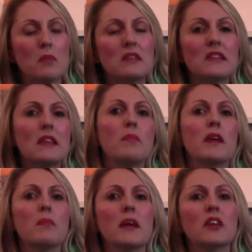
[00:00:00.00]
able to see the
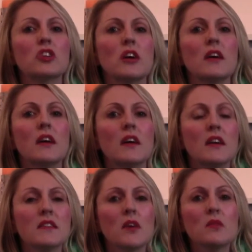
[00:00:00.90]
bigger picture.
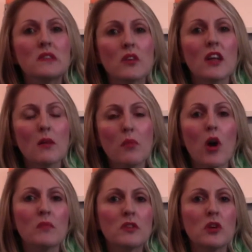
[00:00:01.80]
So sucking
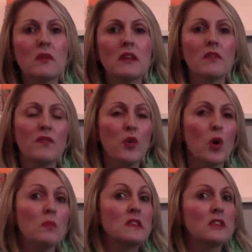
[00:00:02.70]
props come in
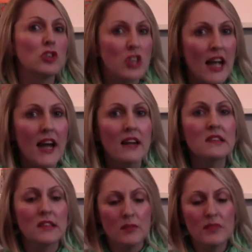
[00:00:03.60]
forms such
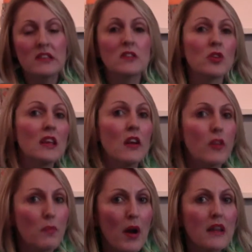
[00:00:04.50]
as sucking on
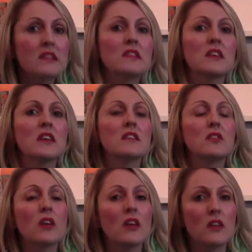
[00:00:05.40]
the breast,
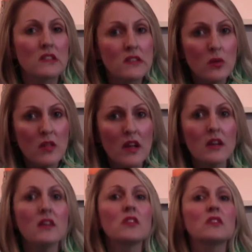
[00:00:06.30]
sucking on a soother,
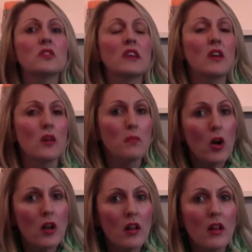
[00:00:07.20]
sucking on a
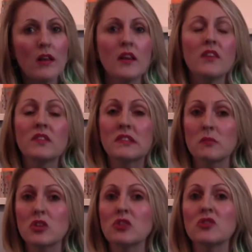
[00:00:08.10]
bottle. For
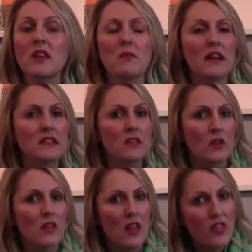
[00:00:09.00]
some children they might
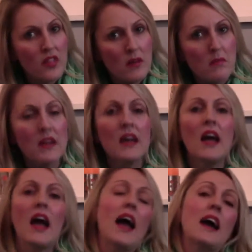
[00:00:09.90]
suck their thumb,
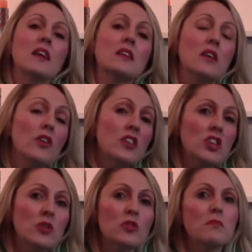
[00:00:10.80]
and other
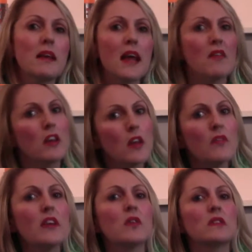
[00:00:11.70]
children may have a
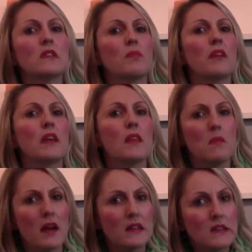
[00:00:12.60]
lovey or something and they
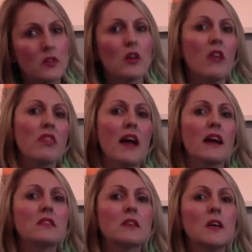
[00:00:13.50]
might suck on
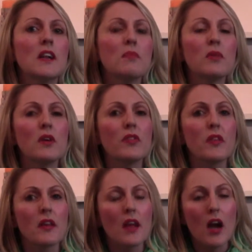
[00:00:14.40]
that. But
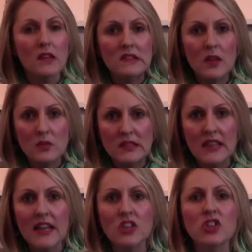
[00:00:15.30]
the
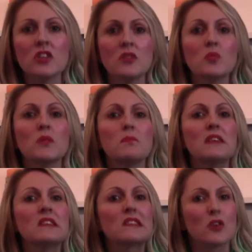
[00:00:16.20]
association would
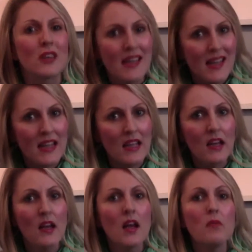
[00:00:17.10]
be sucking,
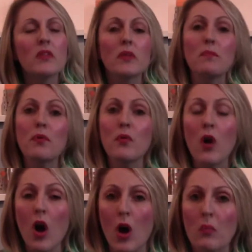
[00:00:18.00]
but the
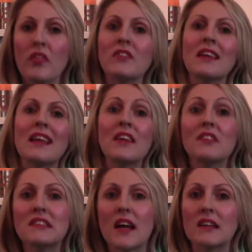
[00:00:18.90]
prop that
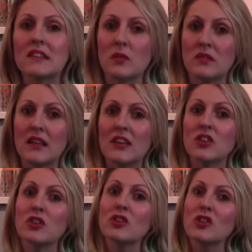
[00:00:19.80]
delivers that
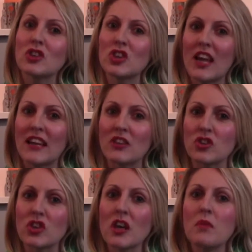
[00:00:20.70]
association could
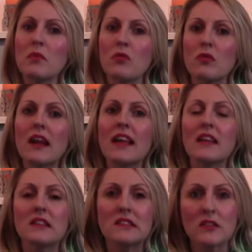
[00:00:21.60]
change. But really
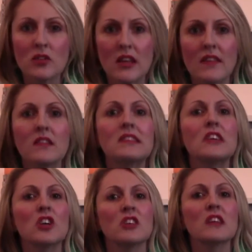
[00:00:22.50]
it's sucking that's
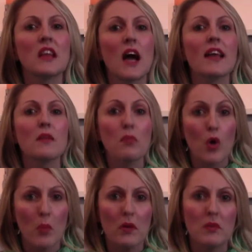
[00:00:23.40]
the underlying
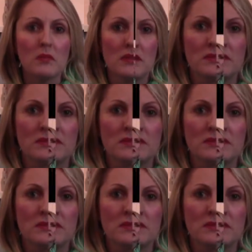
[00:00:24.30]
problem.